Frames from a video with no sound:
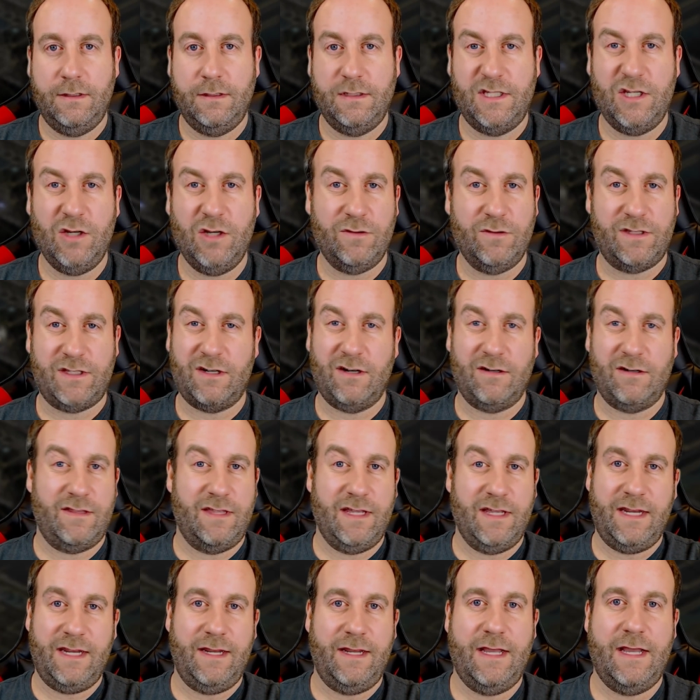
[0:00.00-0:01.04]
So start
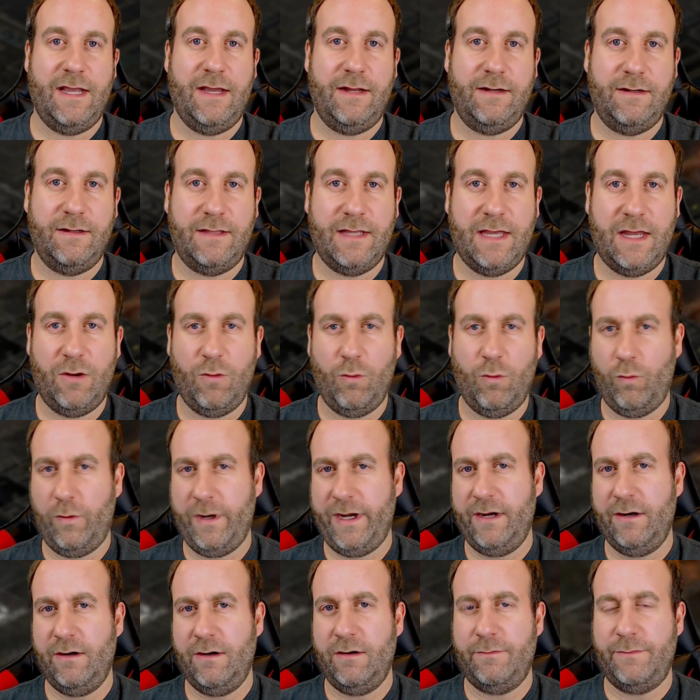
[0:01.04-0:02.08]
thinking ahead to that
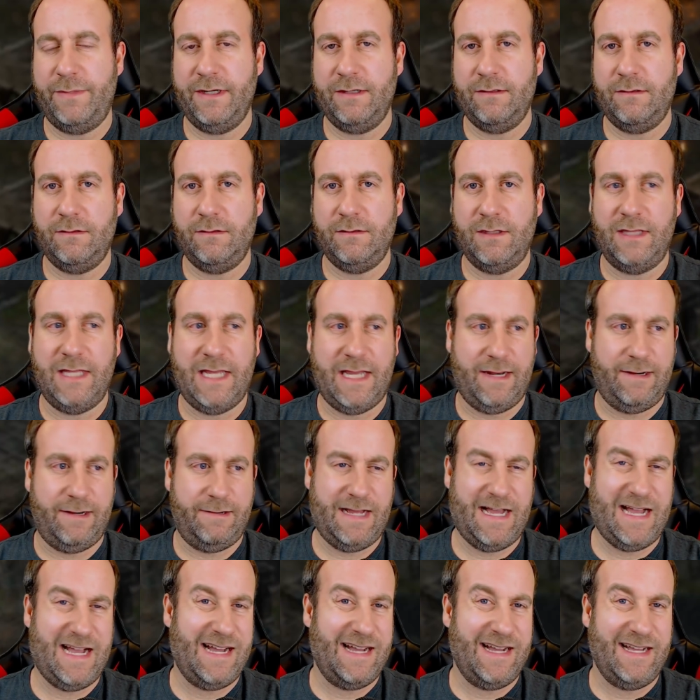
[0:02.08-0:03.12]
weird build, that
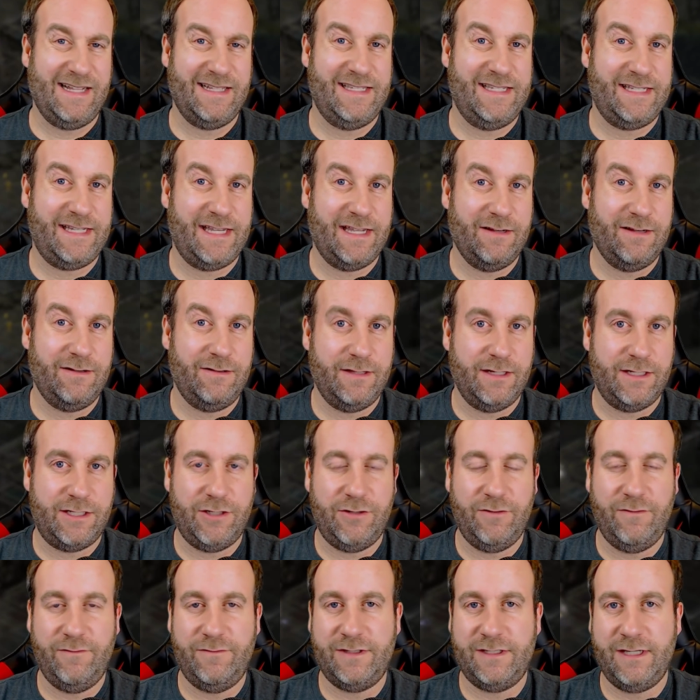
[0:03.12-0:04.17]
odd skill
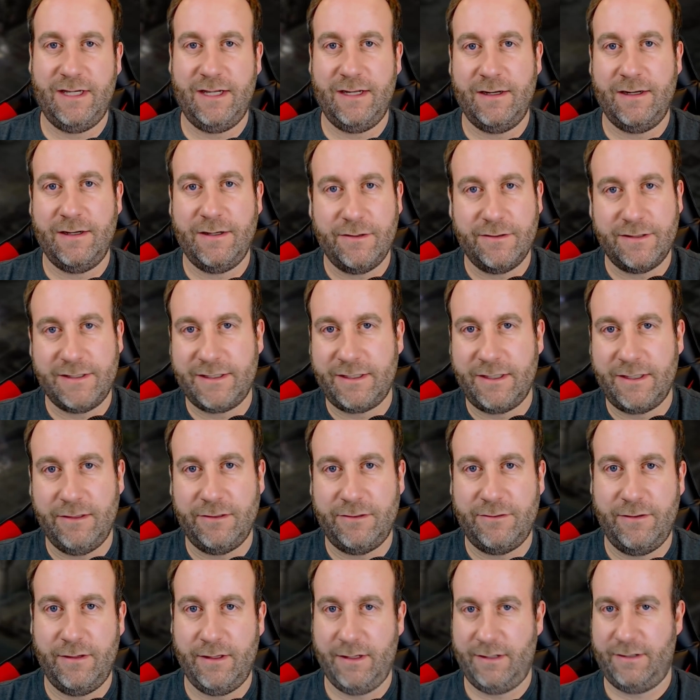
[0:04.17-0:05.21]
that you've seen in your skill
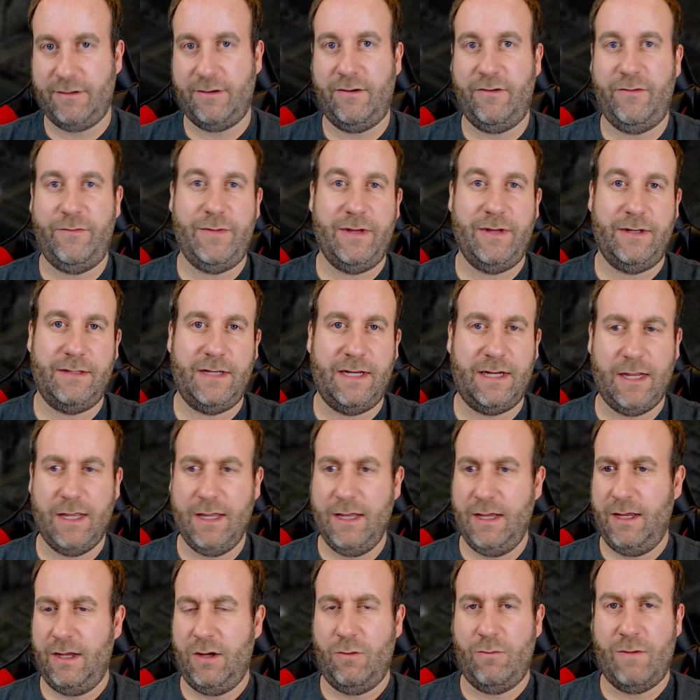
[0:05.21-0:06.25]
tree that you've always been like,
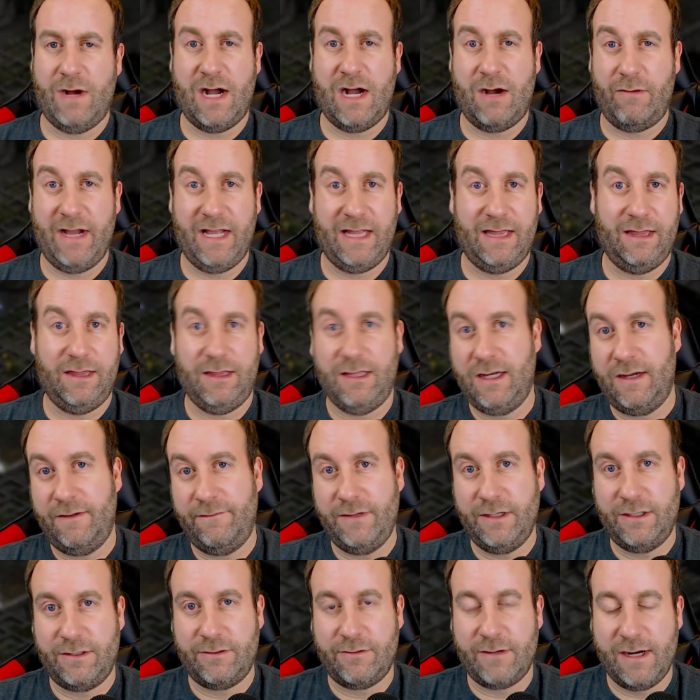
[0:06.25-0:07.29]
wow, I'd
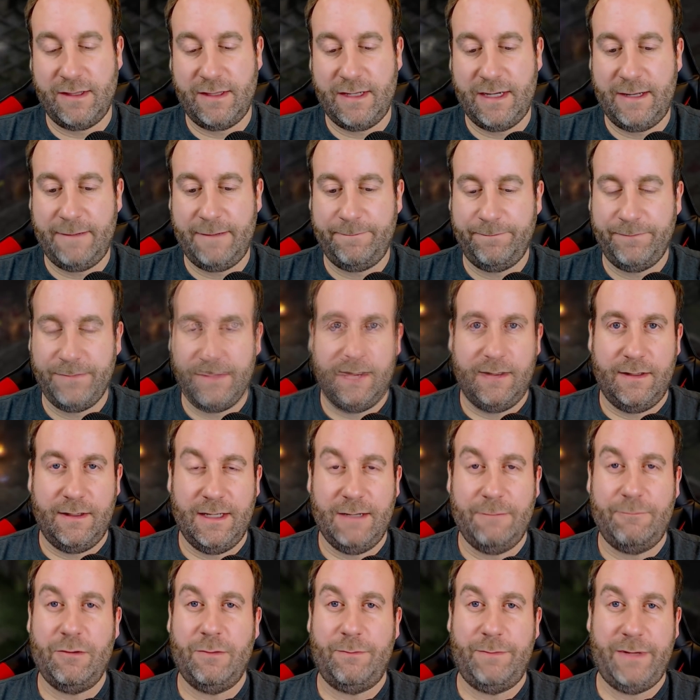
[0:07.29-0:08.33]
love to try that,
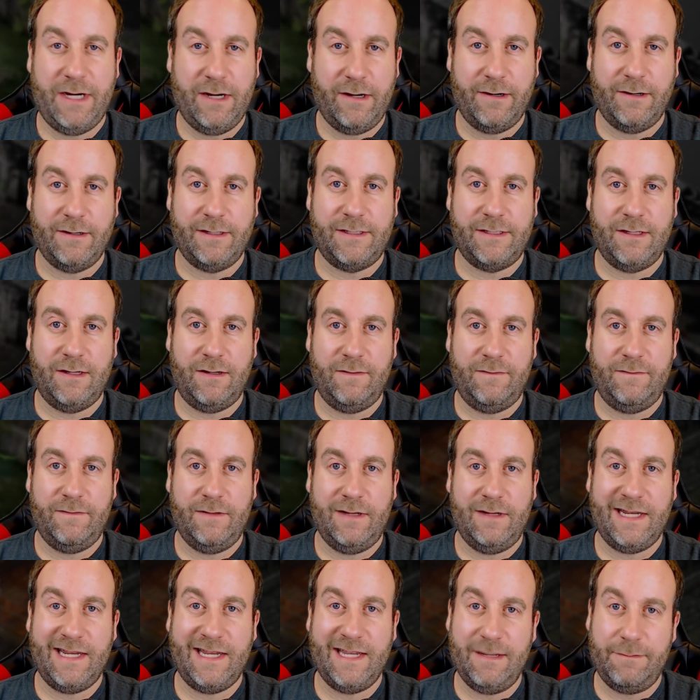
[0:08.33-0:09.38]
and prepare yourself.
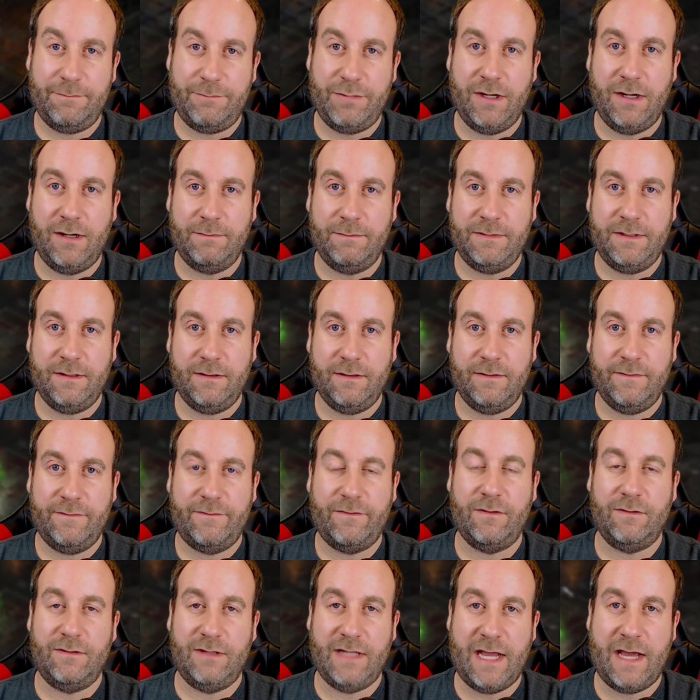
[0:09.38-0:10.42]
Get pumped
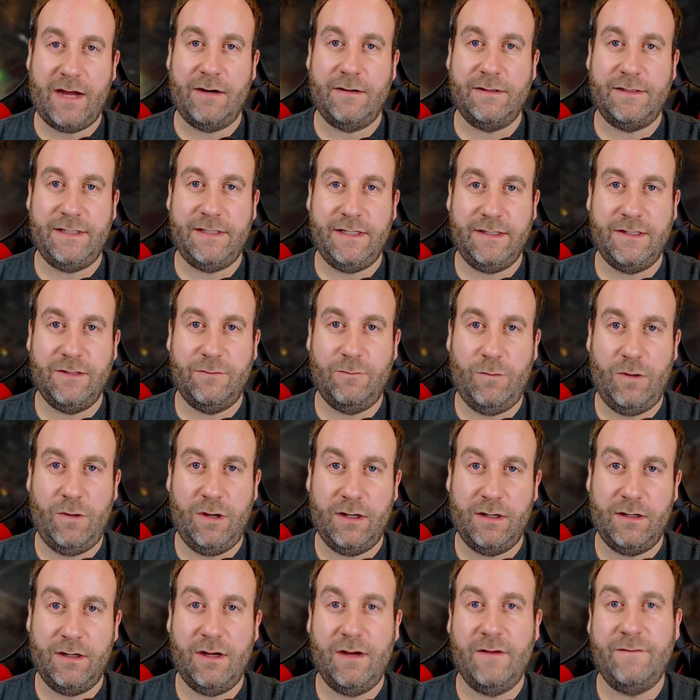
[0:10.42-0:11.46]
for ladder season
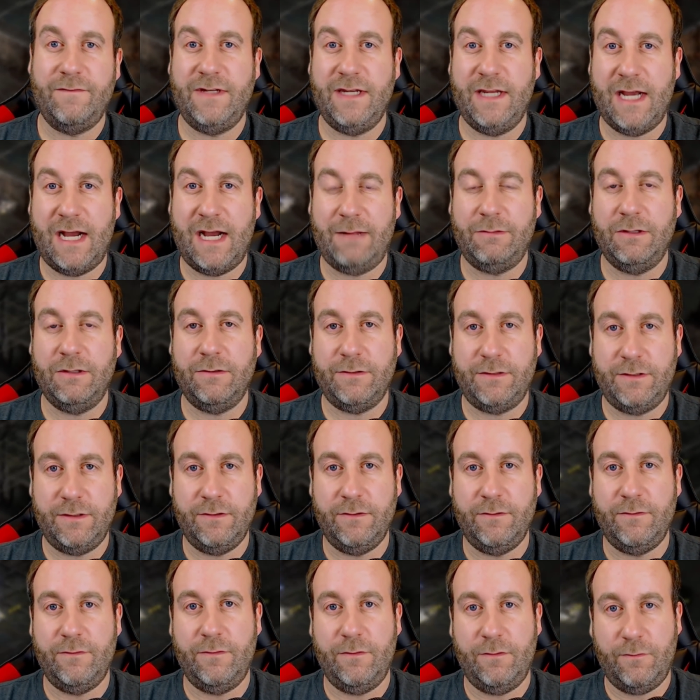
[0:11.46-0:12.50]
1 of Diablo
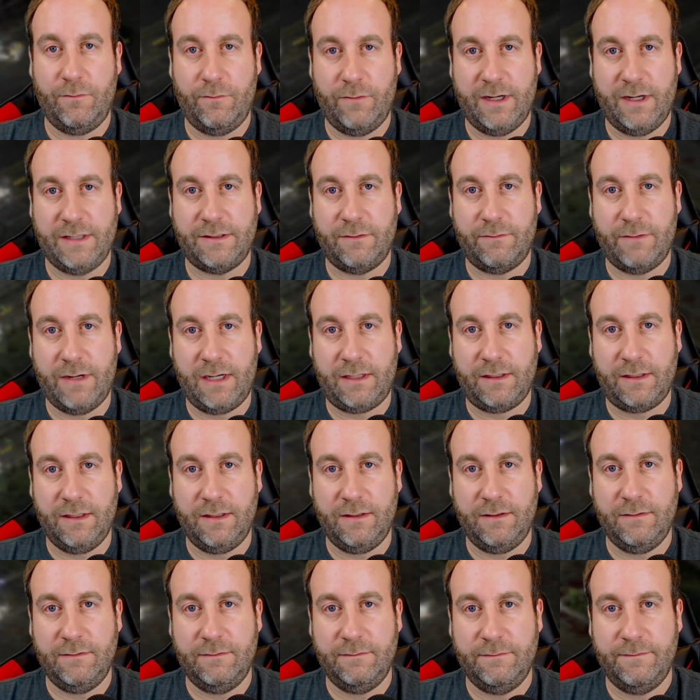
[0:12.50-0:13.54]
II Resurrected.